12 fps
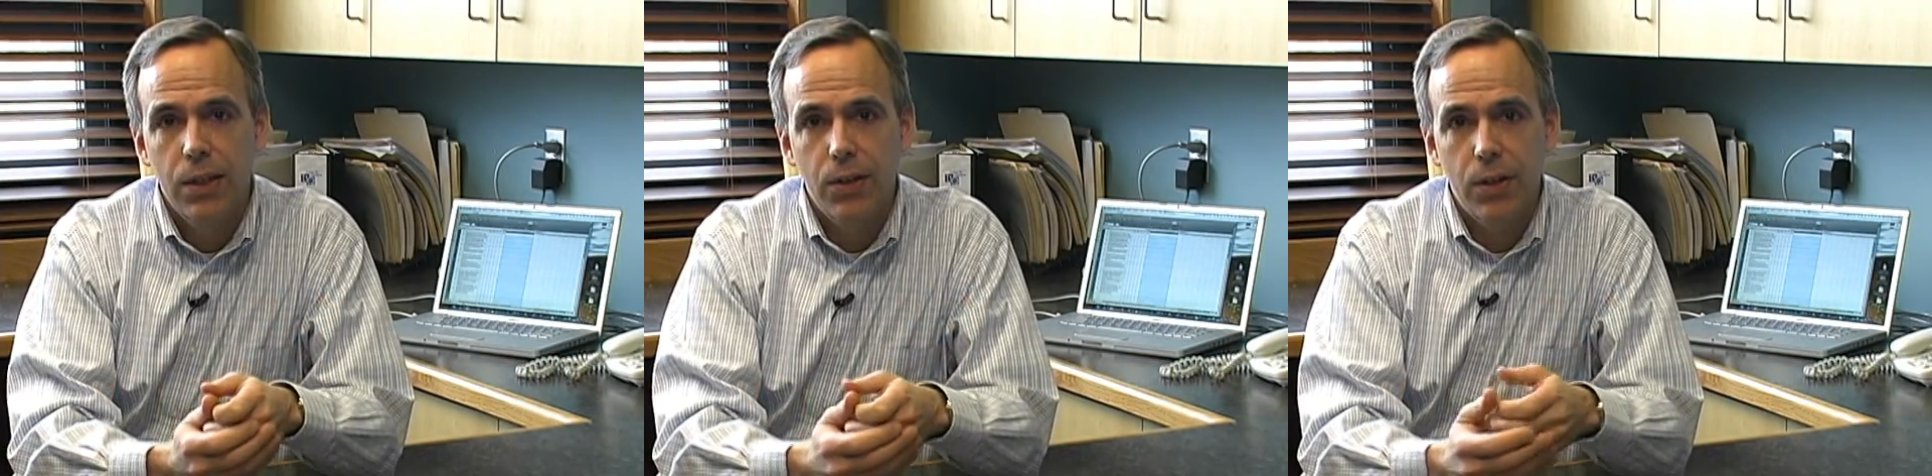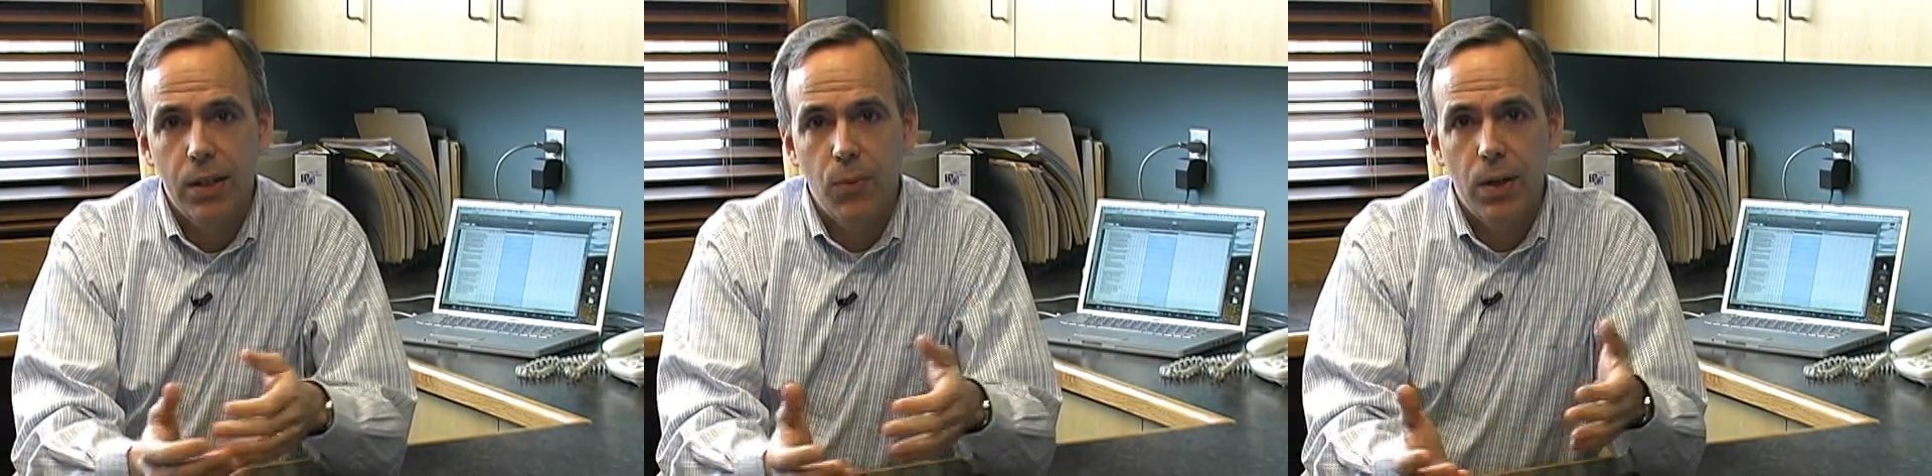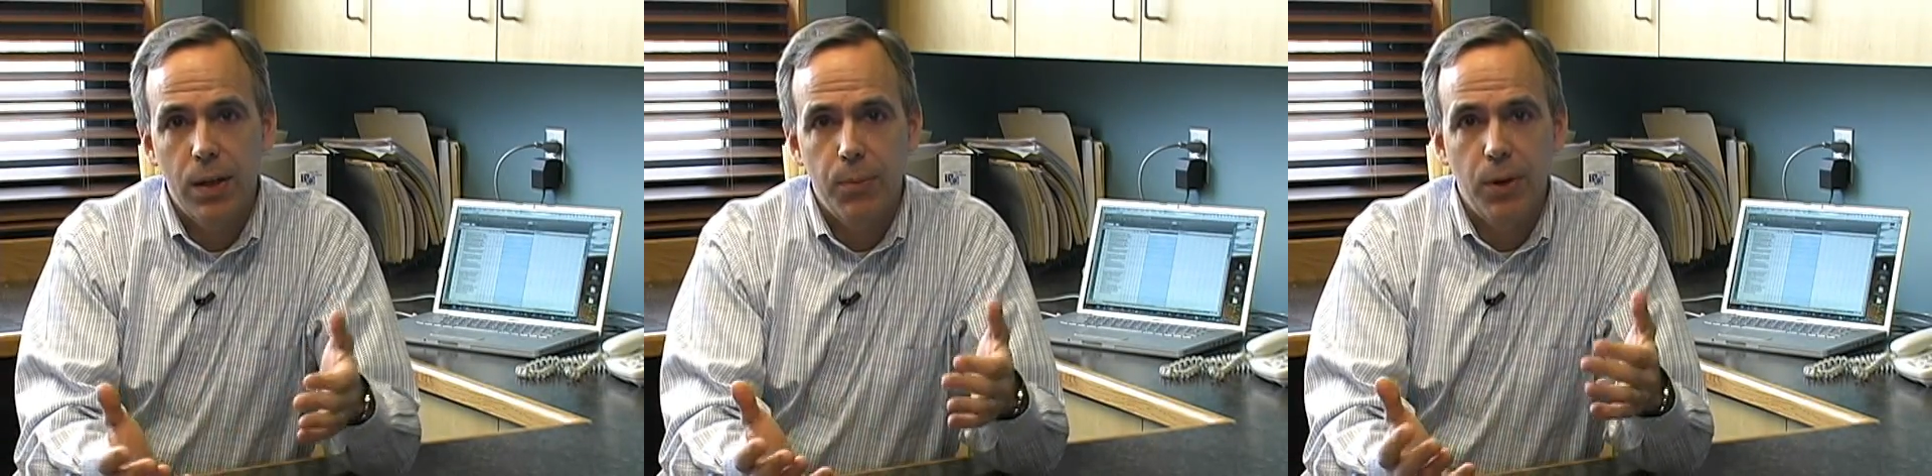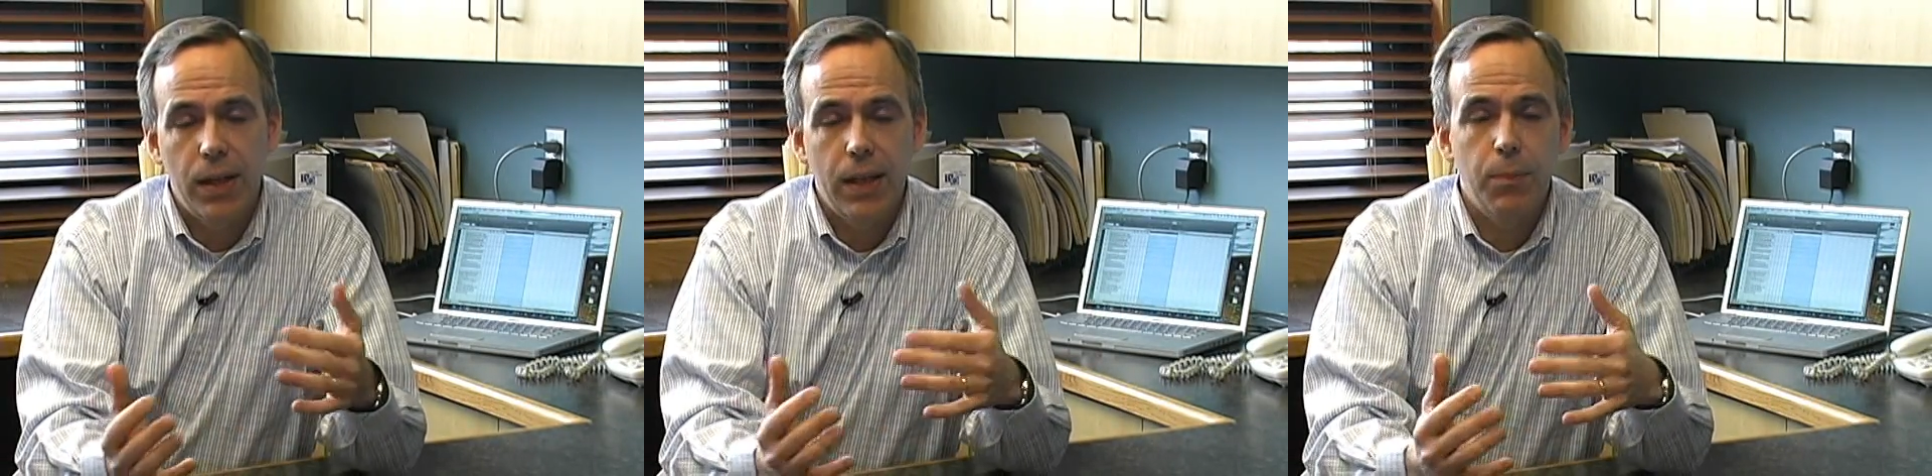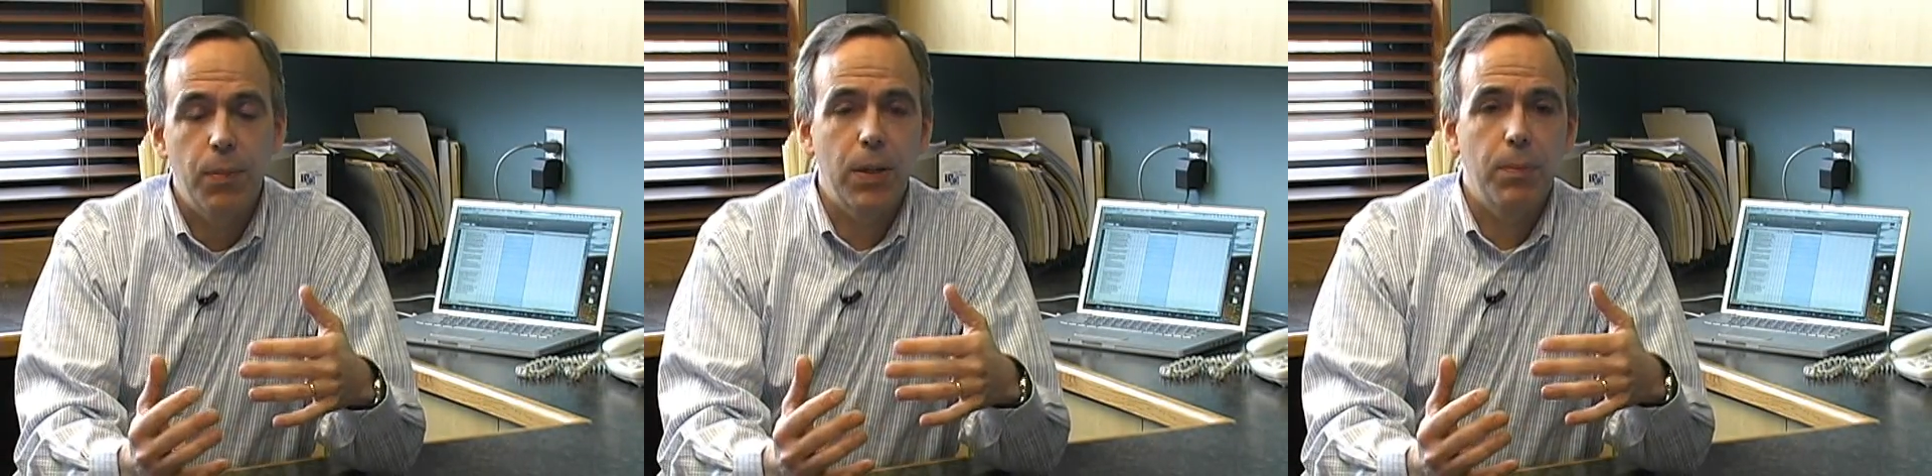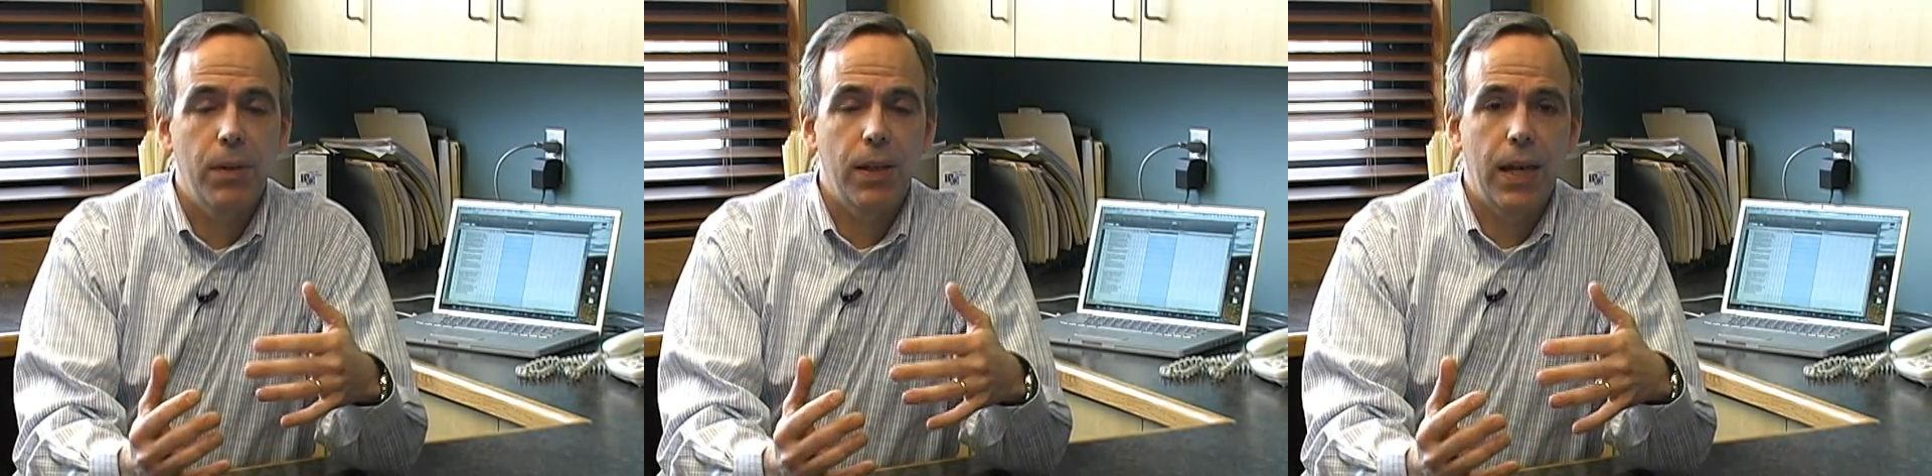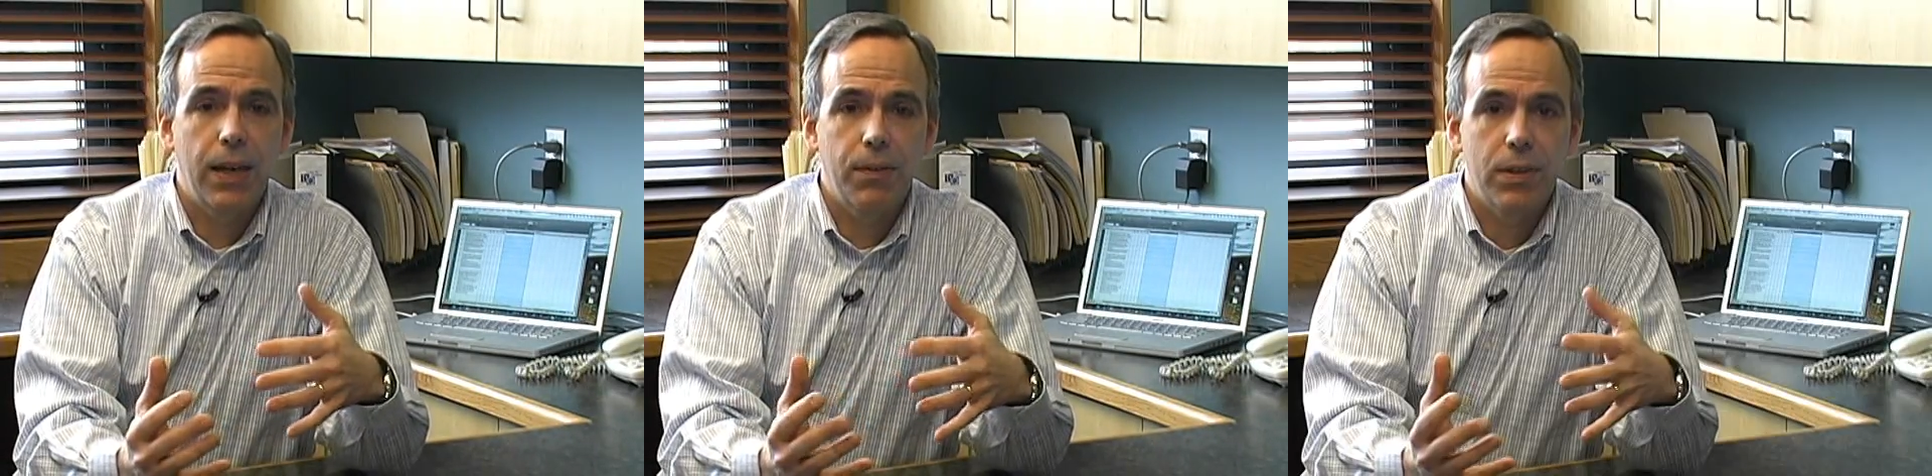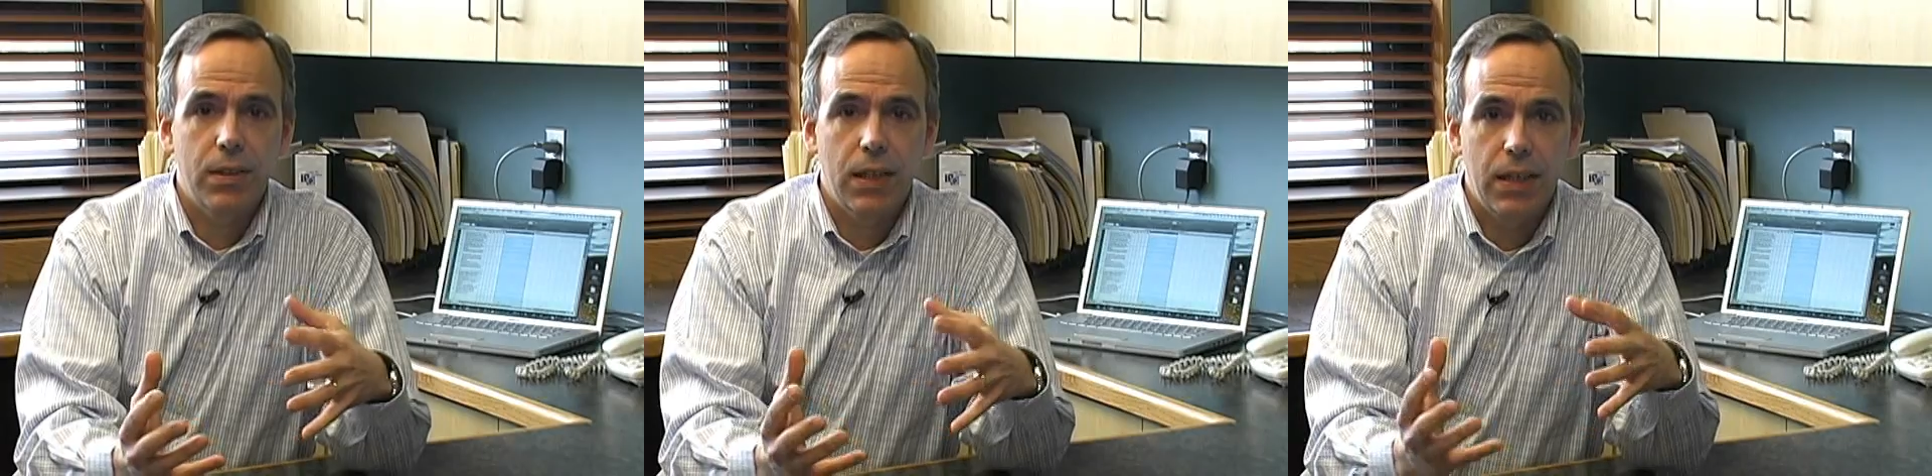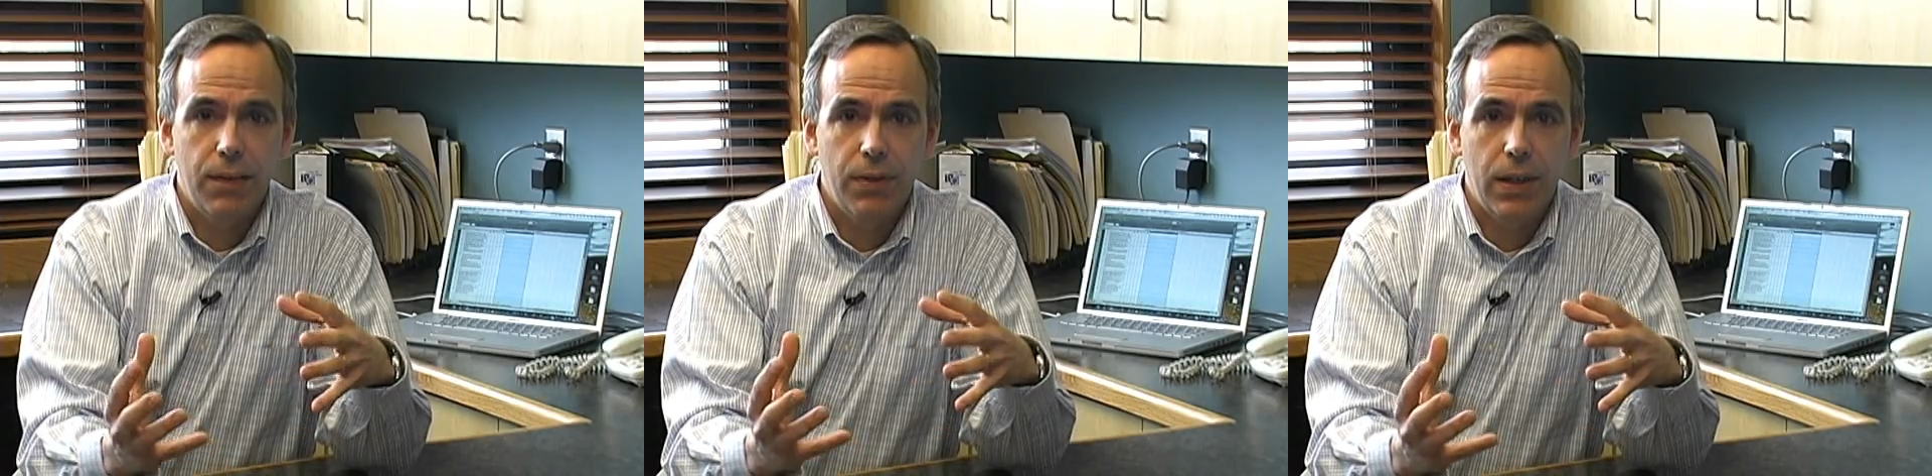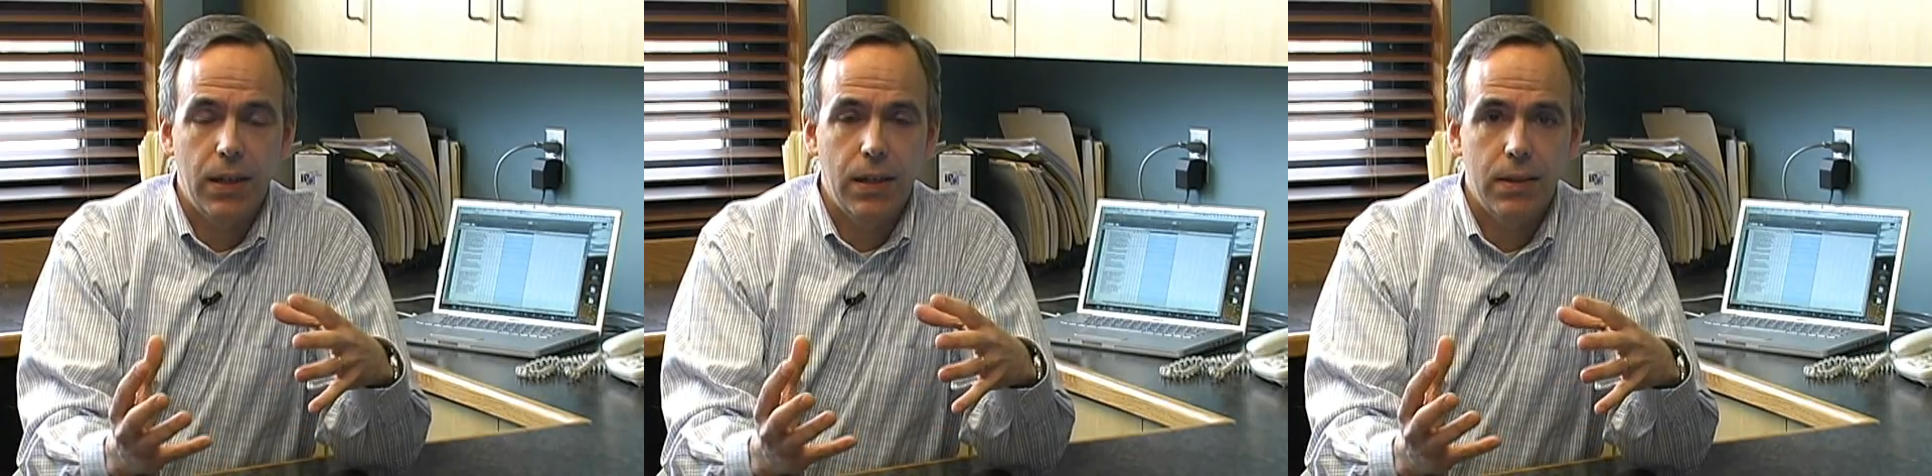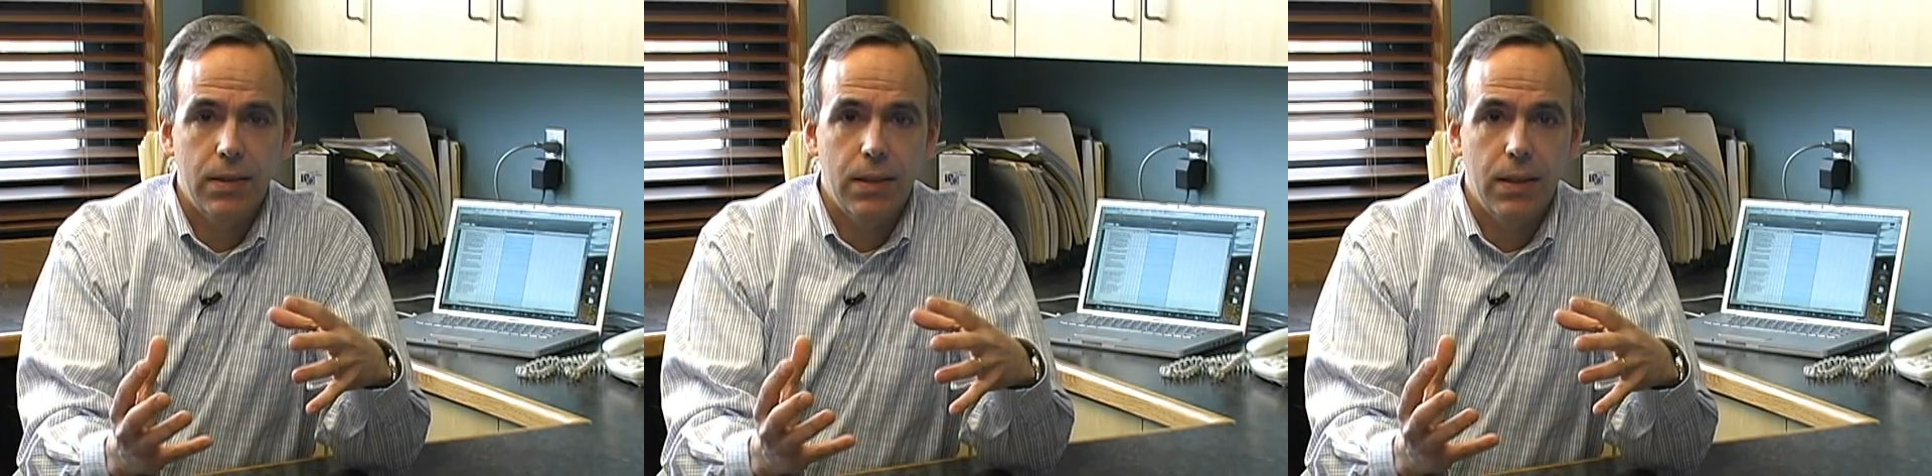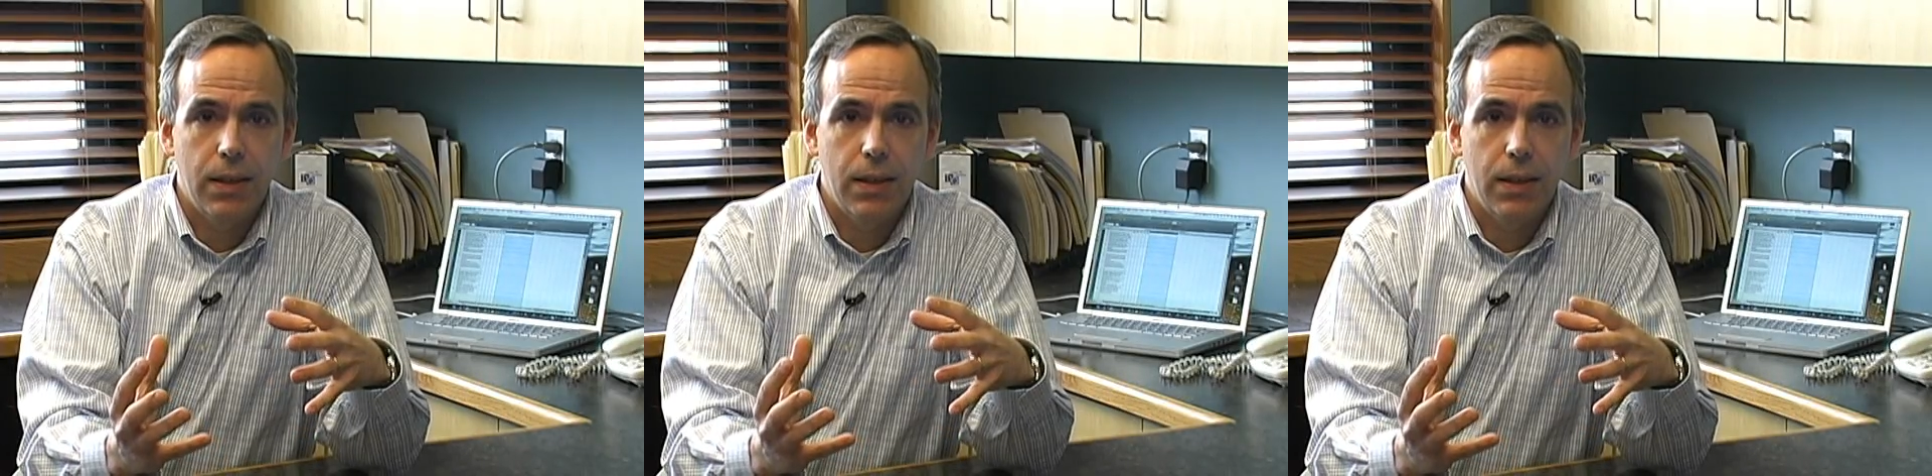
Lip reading: you're going to want to bring in people that have a significant